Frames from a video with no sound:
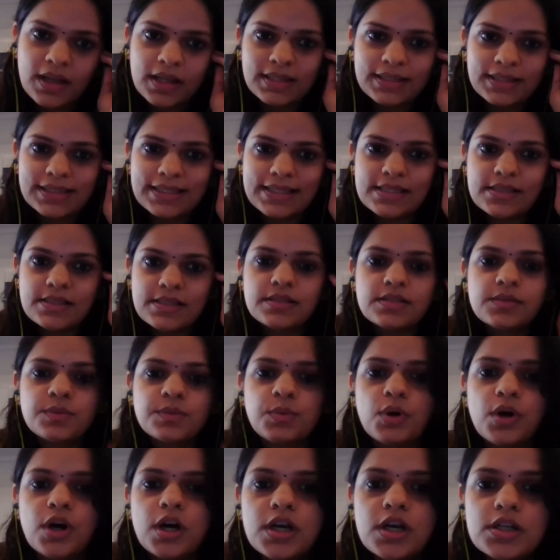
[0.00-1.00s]
Okay. This
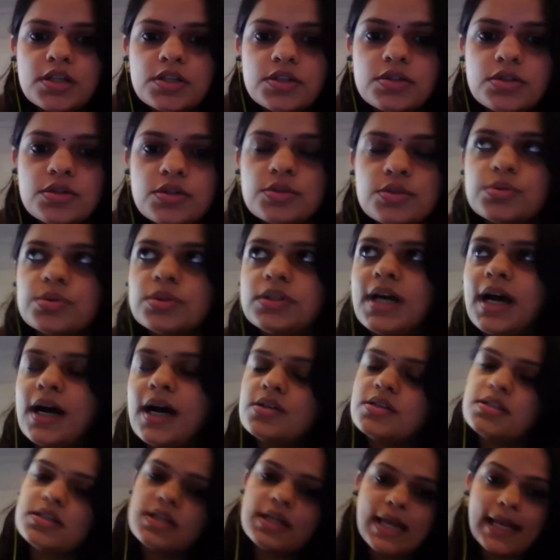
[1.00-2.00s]
was
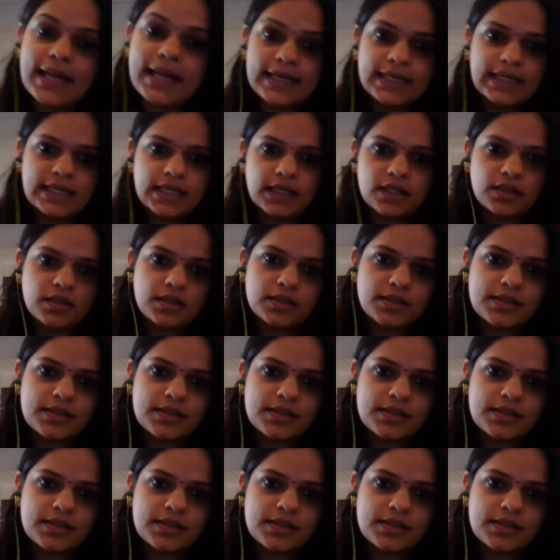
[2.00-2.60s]
2019.